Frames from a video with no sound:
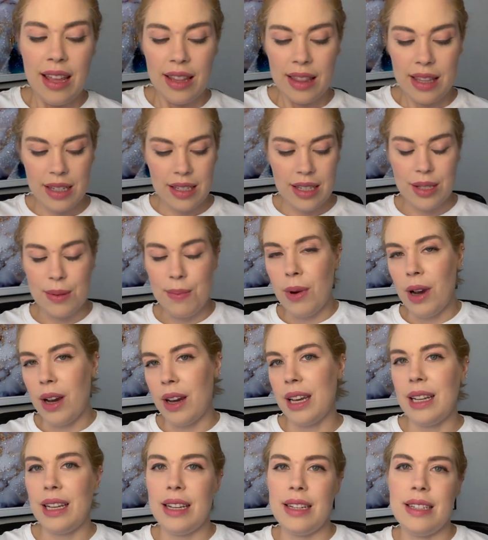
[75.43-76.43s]
This is
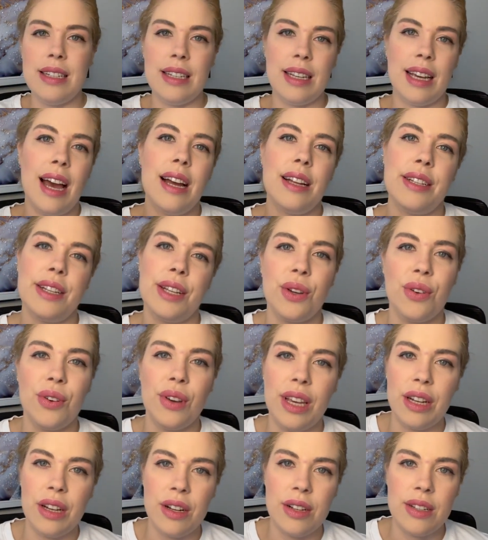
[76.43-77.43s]
marketed to content
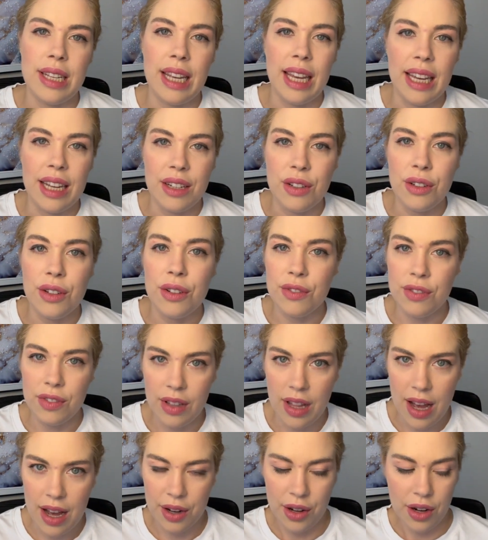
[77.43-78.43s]
creators and
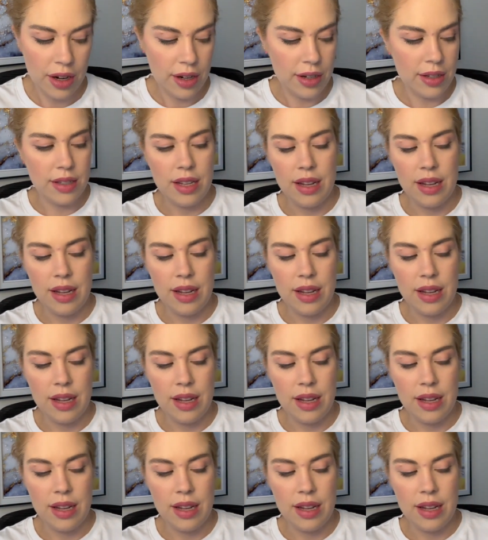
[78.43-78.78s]
vloggers.